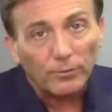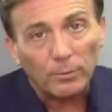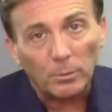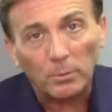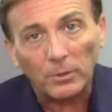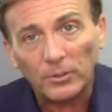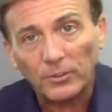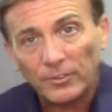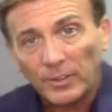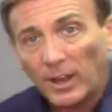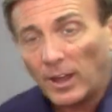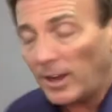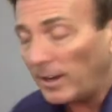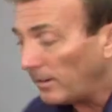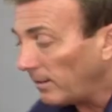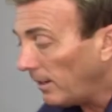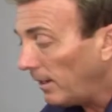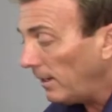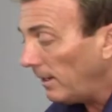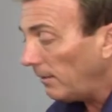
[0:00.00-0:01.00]
from the
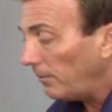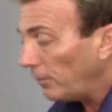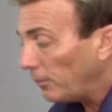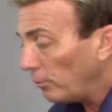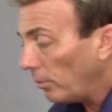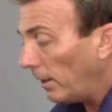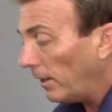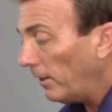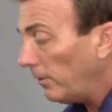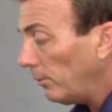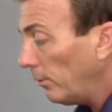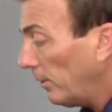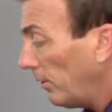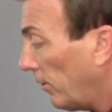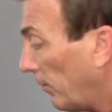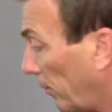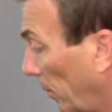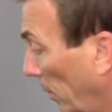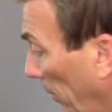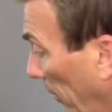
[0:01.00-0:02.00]
side. If you try to do
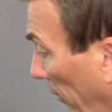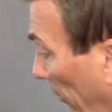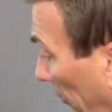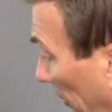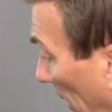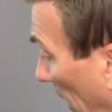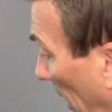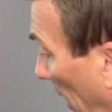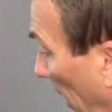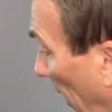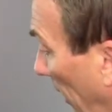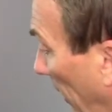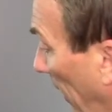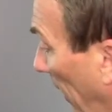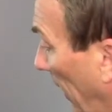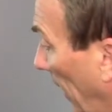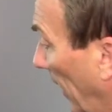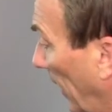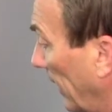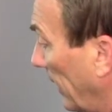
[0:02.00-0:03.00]
this from the side,
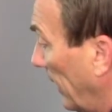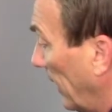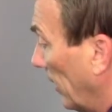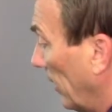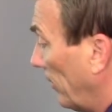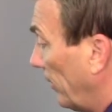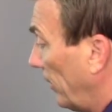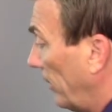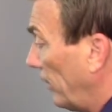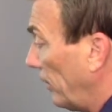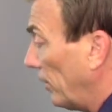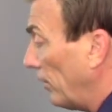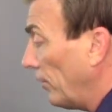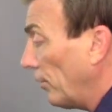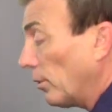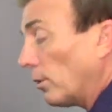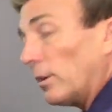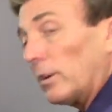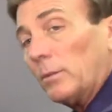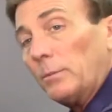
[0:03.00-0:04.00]
I guarantee you,
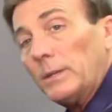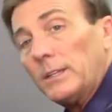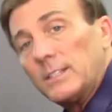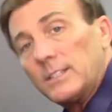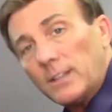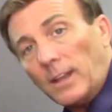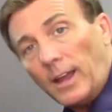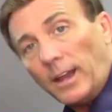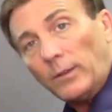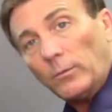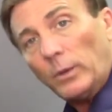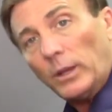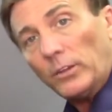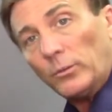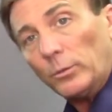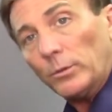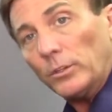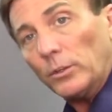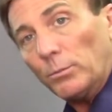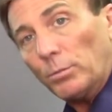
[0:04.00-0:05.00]
you're going to be
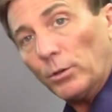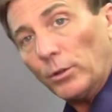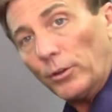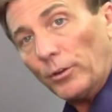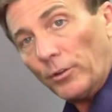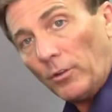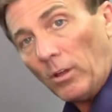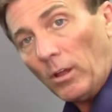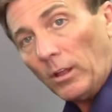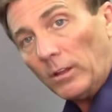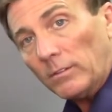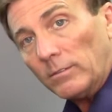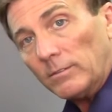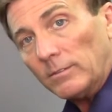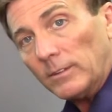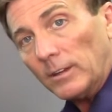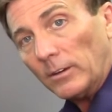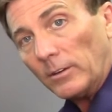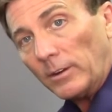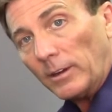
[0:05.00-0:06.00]
sideways when you put it on,
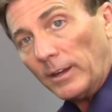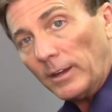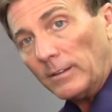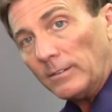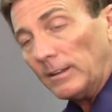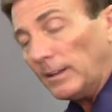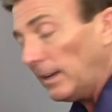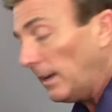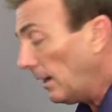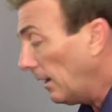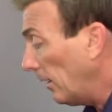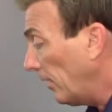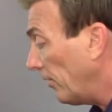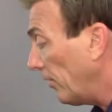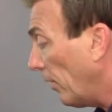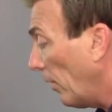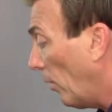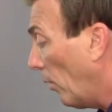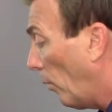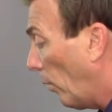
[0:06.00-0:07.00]
okay?
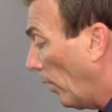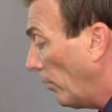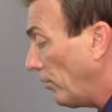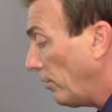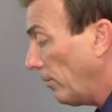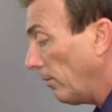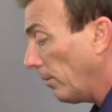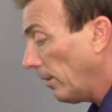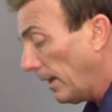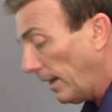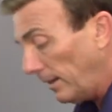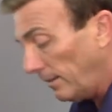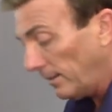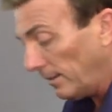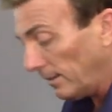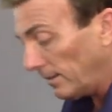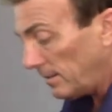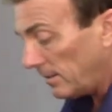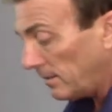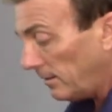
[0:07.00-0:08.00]
So once you've laid
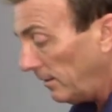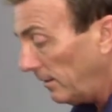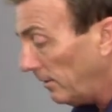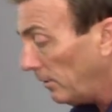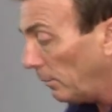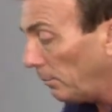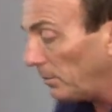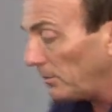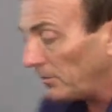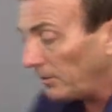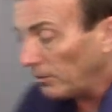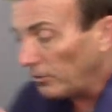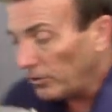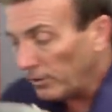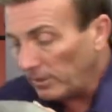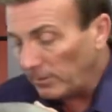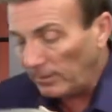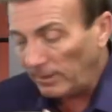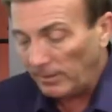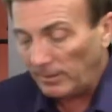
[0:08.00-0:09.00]
this into
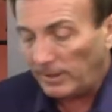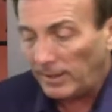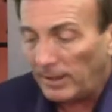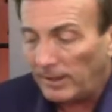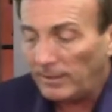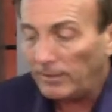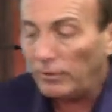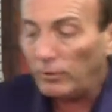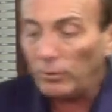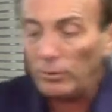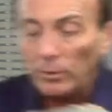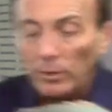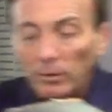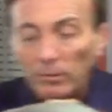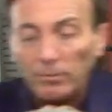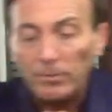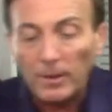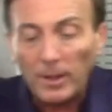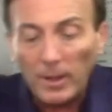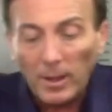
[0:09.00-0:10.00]
position and you
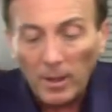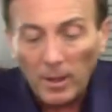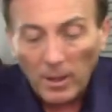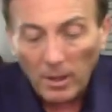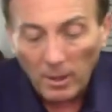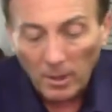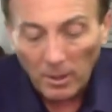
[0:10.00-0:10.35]
have